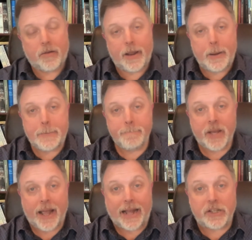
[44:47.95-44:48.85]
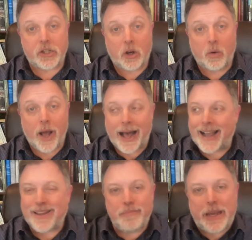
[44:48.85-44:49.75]
right? And so
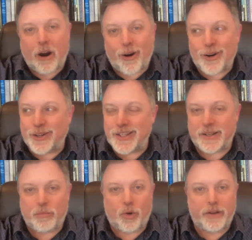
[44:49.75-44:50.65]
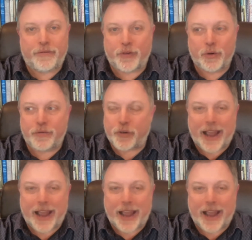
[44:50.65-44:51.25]
I can be hard on someone for